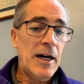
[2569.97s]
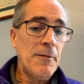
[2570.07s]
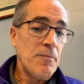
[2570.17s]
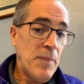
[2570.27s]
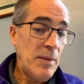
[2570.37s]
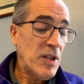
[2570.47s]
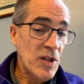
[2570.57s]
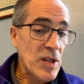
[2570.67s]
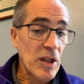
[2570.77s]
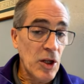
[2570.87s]
maybe
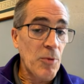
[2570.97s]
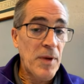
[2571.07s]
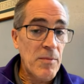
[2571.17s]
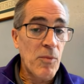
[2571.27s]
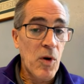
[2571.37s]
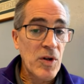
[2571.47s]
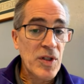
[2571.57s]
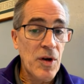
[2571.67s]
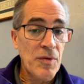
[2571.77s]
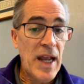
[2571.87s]
just a little bit more
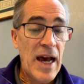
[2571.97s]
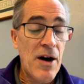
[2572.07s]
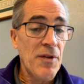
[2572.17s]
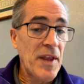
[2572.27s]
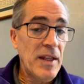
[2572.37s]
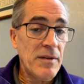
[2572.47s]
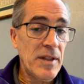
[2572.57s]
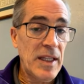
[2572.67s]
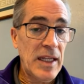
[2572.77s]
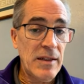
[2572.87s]
so now than
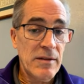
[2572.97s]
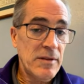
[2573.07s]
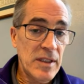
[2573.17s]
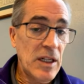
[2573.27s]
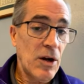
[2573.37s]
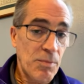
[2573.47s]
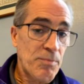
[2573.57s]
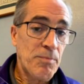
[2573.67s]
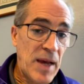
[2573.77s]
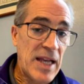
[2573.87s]
you know,
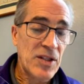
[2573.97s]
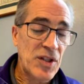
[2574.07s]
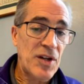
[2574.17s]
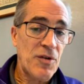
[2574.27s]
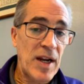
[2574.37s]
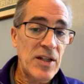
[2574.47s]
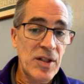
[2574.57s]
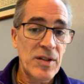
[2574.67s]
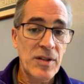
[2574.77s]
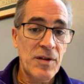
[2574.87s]
past
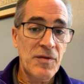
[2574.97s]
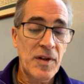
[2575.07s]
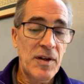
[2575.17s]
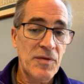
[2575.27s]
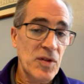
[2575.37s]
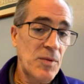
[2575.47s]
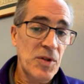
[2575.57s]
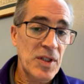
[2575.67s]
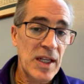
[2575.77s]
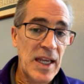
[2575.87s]
generations of
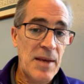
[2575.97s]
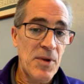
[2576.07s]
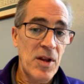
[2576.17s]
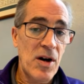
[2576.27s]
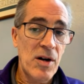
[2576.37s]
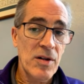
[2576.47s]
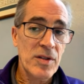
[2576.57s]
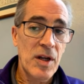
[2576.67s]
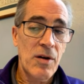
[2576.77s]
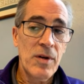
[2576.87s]
swimmers that came along.
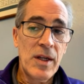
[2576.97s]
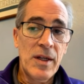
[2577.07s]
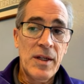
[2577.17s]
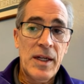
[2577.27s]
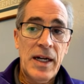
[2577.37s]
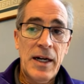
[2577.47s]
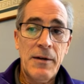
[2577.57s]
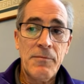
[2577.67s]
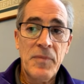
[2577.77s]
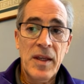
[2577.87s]
So
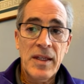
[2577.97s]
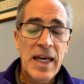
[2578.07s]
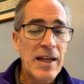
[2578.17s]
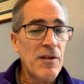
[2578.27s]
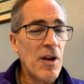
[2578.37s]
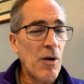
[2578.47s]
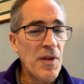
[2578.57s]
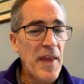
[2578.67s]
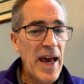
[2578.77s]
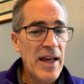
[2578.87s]
kind of
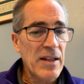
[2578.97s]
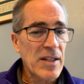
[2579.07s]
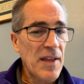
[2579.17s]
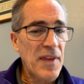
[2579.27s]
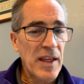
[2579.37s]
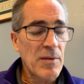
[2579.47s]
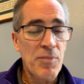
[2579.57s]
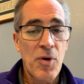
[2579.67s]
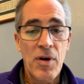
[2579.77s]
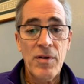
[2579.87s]
knowing that is, I think,
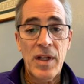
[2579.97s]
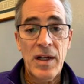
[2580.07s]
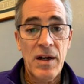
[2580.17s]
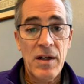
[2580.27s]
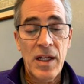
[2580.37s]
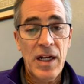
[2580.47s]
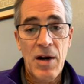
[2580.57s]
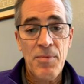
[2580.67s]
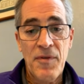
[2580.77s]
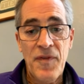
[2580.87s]
important in
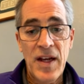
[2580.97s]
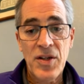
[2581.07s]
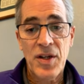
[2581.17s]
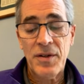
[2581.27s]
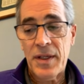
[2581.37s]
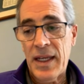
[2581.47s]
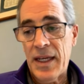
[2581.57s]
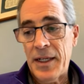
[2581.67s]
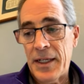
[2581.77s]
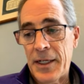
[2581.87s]
our profession.
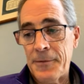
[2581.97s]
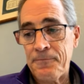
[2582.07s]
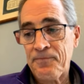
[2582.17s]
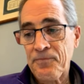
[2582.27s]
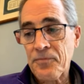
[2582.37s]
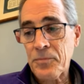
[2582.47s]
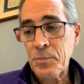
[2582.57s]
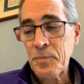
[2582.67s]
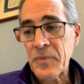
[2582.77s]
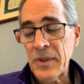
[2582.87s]

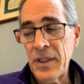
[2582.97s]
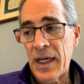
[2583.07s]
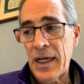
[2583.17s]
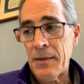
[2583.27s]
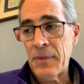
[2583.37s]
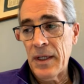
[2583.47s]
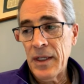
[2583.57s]
And